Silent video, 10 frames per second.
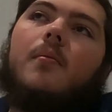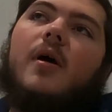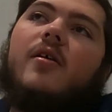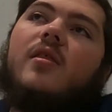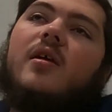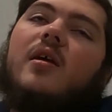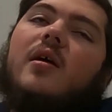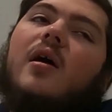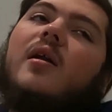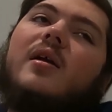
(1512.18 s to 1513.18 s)
My
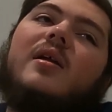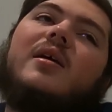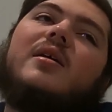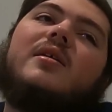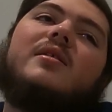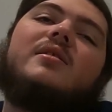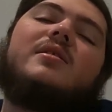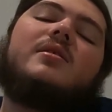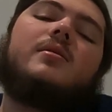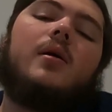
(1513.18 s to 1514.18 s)
thinking on it
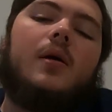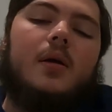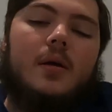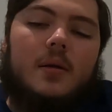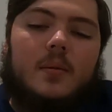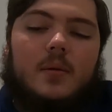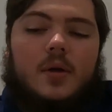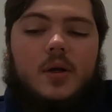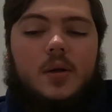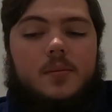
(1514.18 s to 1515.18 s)
is,
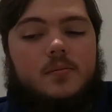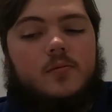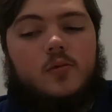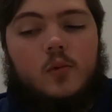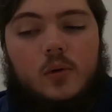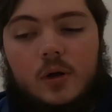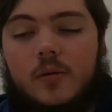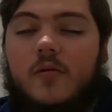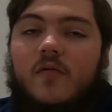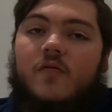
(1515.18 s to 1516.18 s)

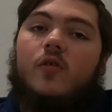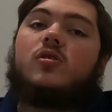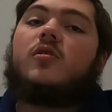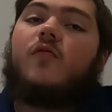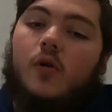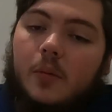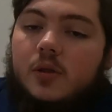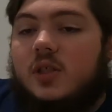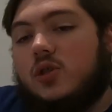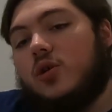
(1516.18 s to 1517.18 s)
well, first and
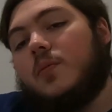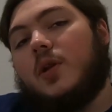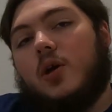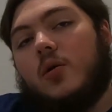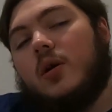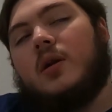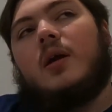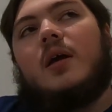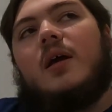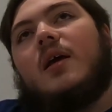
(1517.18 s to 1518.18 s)
foremost, it should be
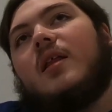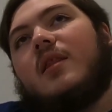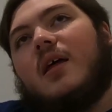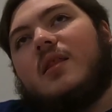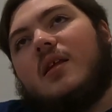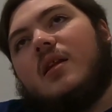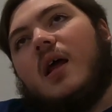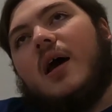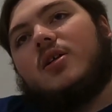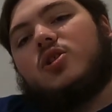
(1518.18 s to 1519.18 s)
noted that the
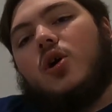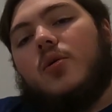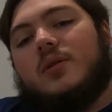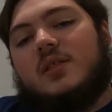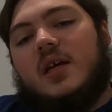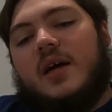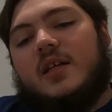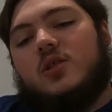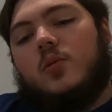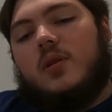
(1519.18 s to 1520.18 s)
notch
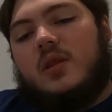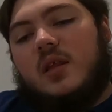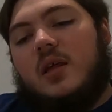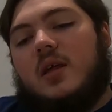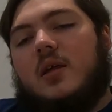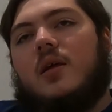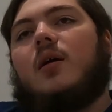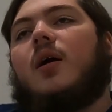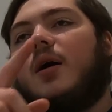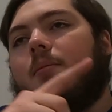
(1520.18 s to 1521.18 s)
coincides with
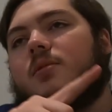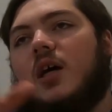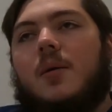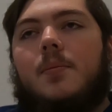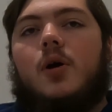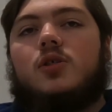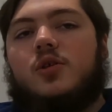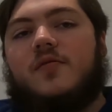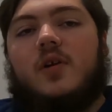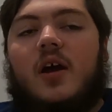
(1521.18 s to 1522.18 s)
the top bar.
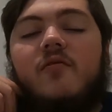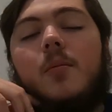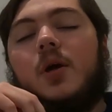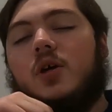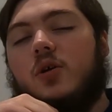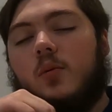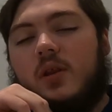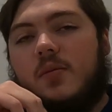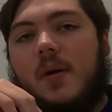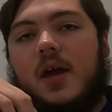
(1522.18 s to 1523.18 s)
So if you're not familiar
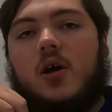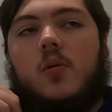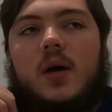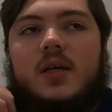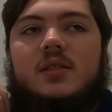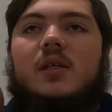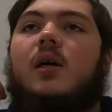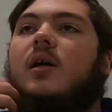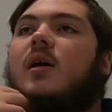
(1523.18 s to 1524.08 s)
with Mac OS,